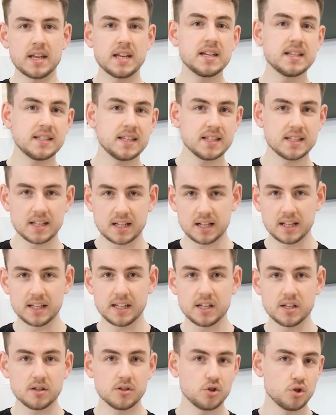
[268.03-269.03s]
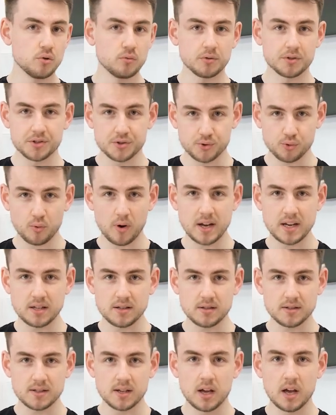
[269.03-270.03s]
easy-to-clean dual
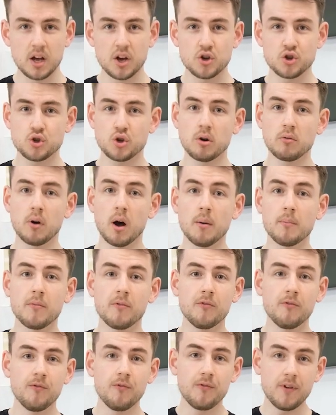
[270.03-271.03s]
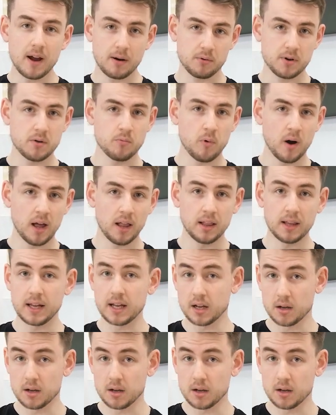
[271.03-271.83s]
strainers show up very well in